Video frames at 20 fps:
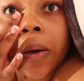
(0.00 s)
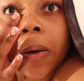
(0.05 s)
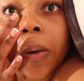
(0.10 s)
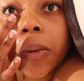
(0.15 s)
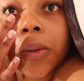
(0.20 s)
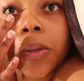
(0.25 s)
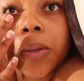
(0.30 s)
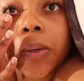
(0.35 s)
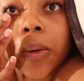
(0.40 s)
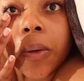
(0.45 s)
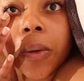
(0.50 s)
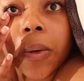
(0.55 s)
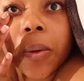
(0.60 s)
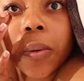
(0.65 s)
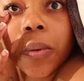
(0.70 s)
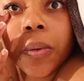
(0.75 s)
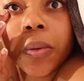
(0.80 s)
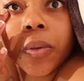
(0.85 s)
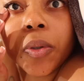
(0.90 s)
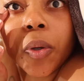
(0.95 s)

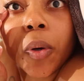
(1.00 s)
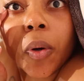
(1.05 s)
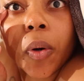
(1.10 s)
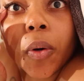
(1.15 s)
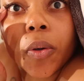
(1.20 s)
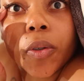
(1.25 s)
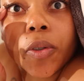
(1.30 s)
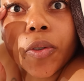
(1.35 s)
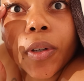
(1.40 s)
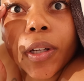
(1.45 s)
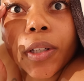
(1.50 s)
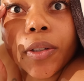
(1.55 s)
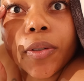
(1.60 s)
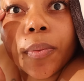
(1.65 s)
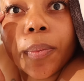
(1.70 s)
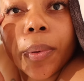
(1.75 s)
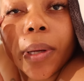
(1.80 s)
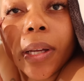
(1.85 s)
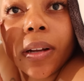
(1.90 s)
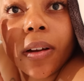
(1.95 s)
Also, don't go straight to
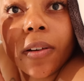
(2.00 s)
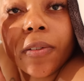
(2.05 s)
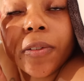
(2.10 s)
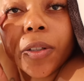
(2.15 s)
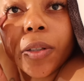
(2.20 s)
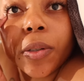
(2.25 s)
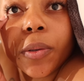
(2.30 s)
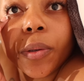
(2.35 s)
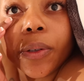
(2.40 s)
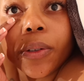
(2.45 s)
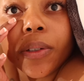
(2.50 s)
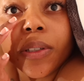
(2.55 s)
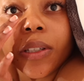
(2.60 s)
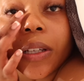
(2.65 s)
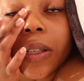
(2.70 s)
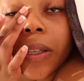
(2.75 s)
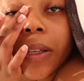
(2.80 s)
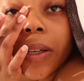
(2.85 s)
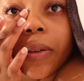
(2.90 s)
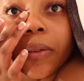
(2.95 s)
bed after doing your
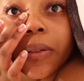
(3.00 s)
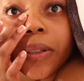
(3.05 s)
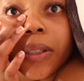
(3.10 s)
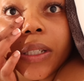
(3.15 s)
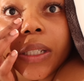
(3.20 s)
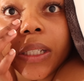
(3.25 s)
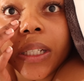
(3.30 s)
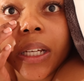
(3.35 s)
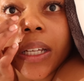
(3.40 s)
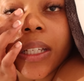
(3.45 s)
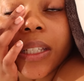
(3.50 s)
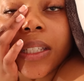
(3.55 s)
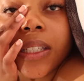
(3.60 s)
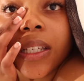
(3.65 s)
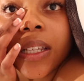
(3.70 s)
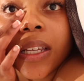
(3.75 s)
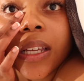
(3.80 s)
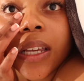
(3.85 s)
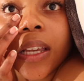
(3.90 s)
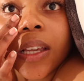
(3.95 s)
skincare routine, guys.